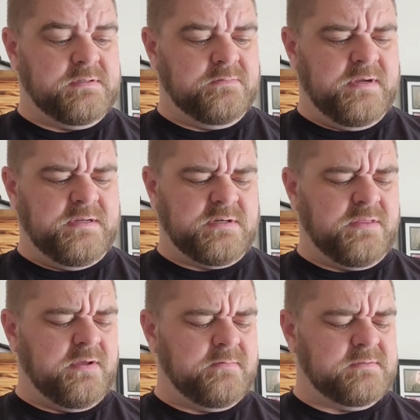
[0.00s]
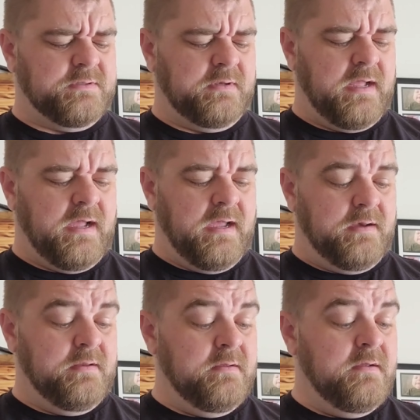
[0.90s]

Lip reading: to the range. I thought it was a little odd.